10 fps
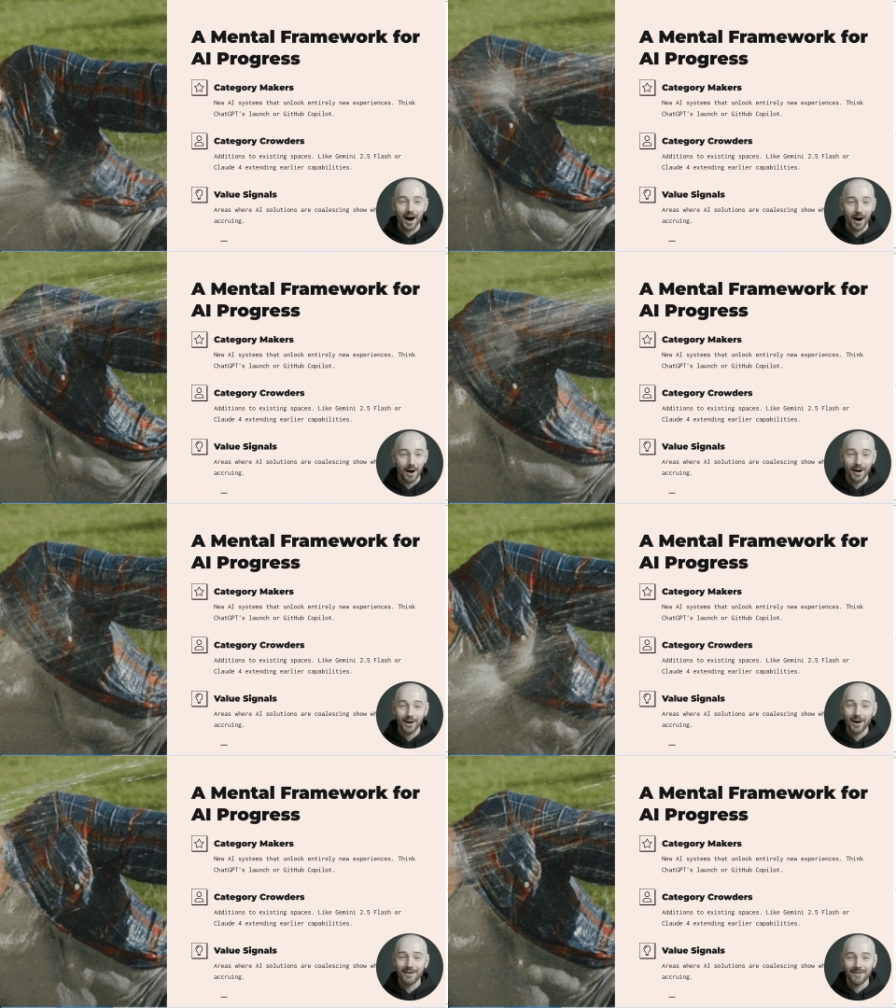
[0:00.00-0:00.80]
or
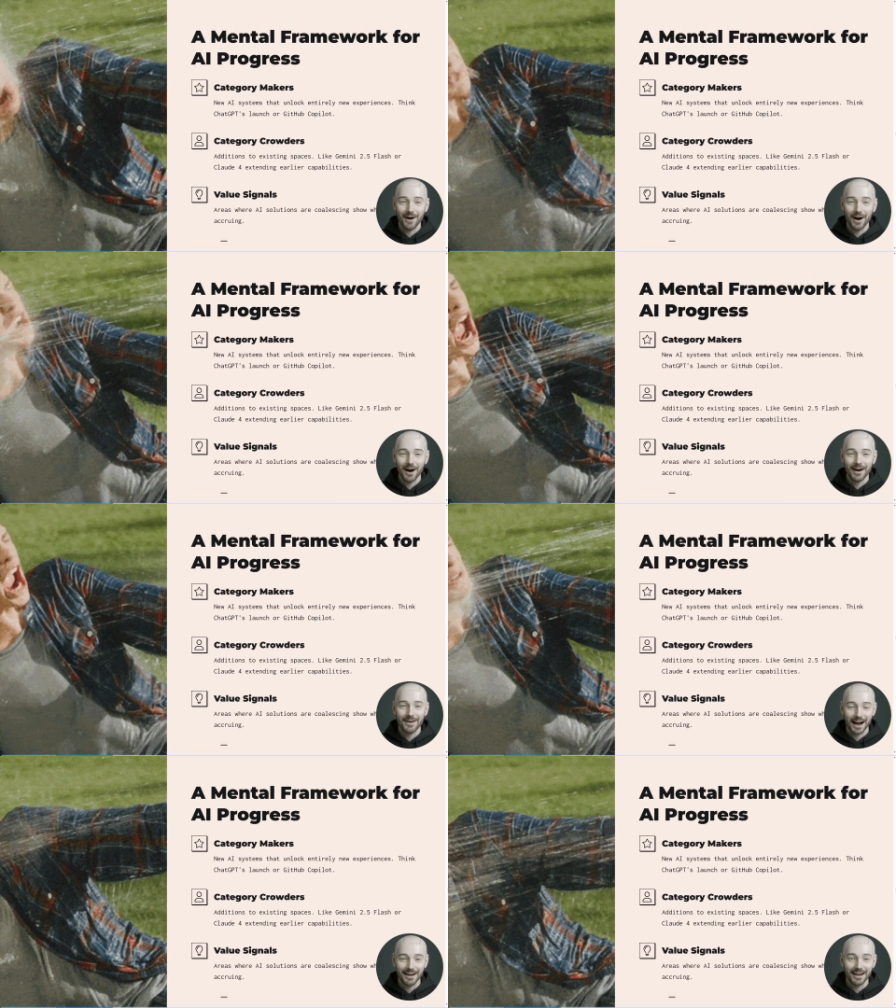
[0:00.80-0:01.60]
Claude 4
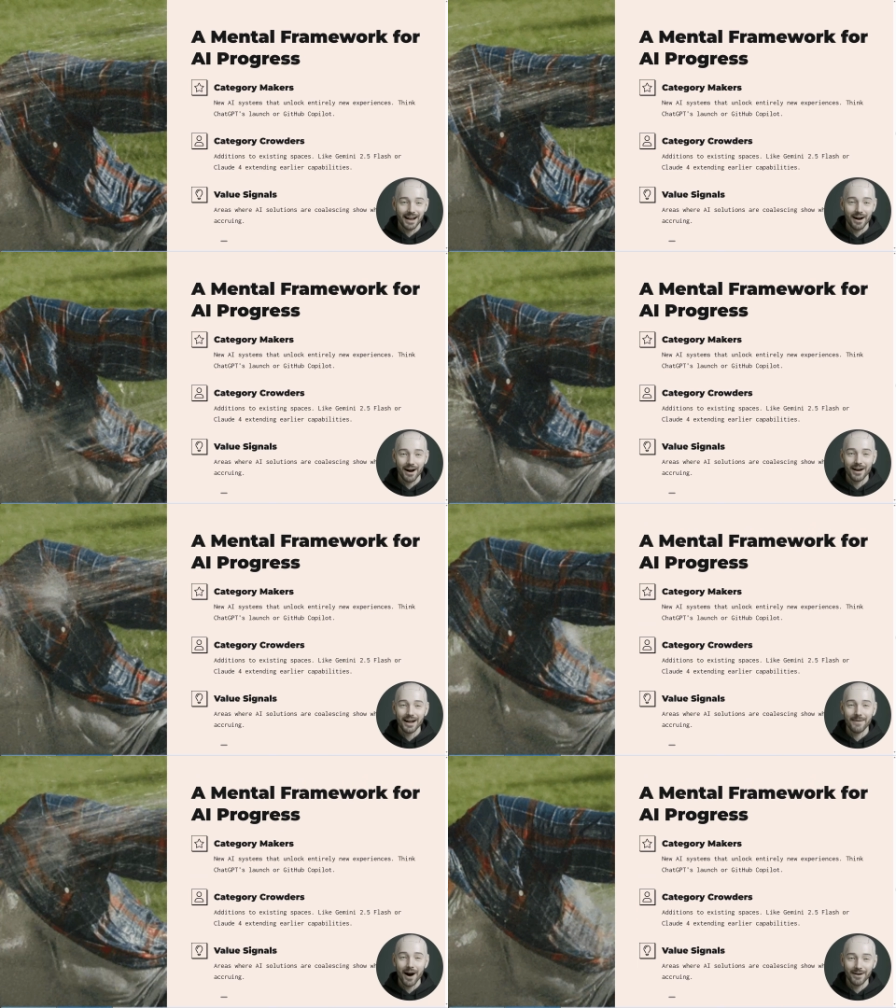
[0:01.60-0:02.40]
that extend
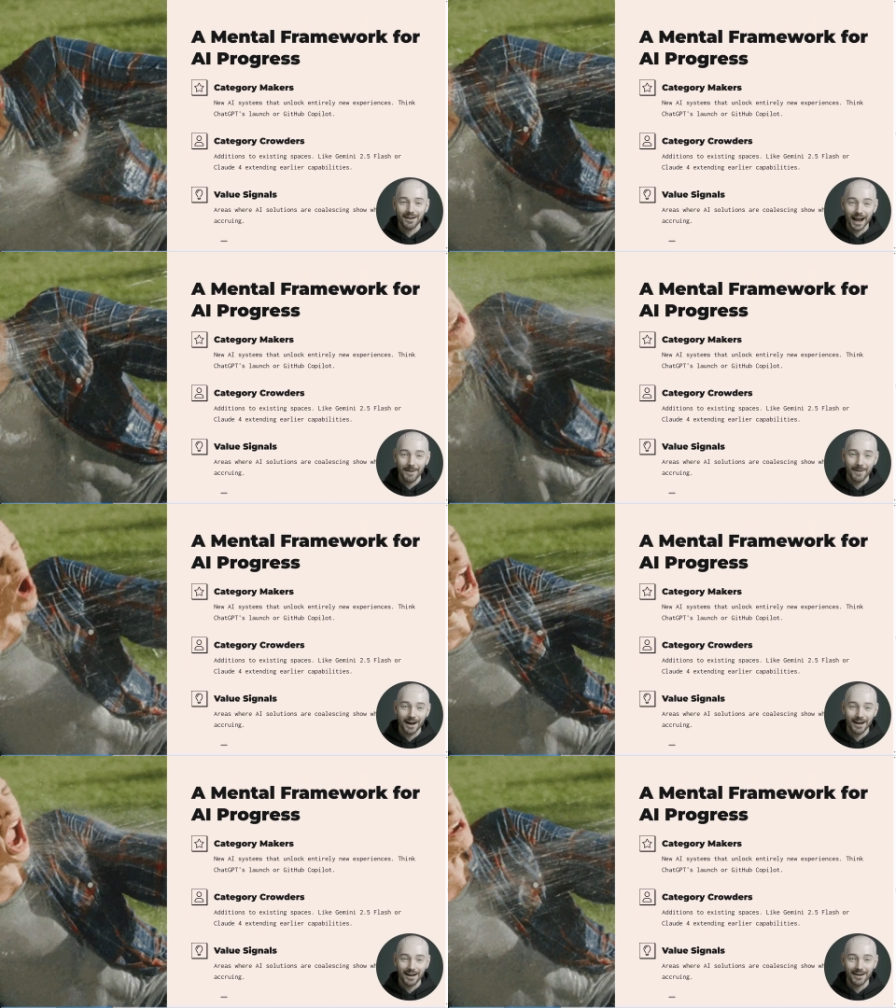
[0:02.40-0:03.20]
earlier models'
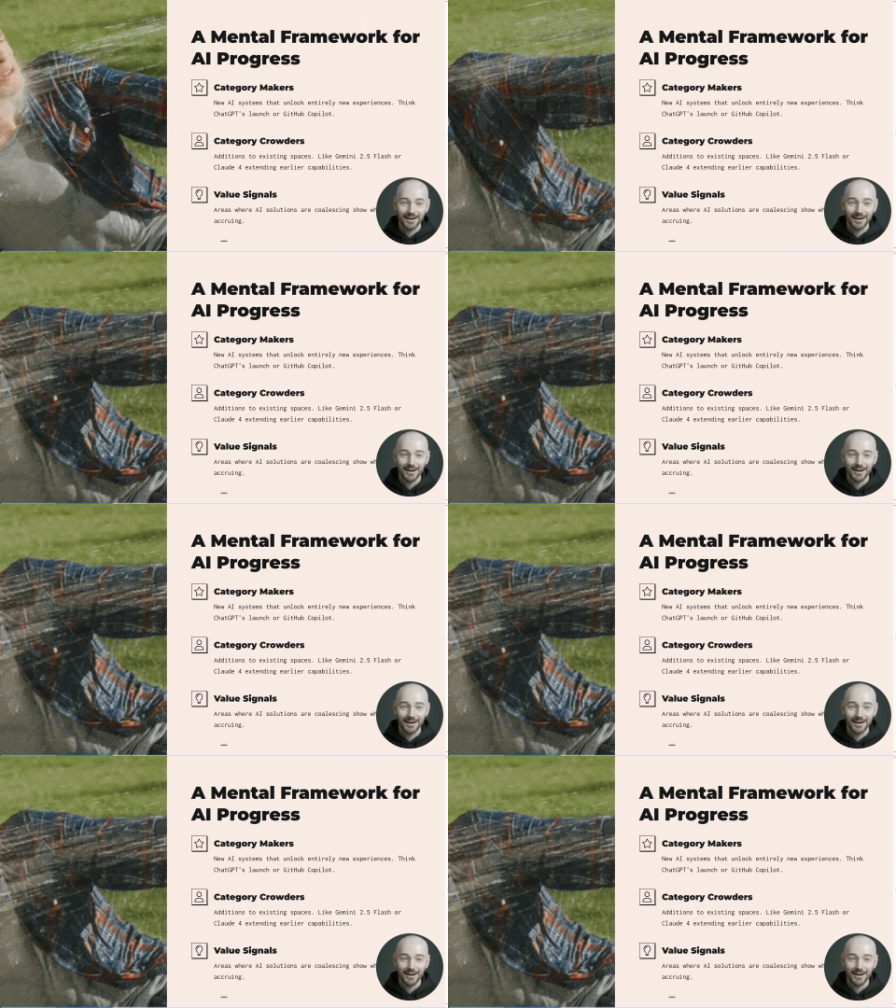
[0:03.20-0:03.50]
capabilities.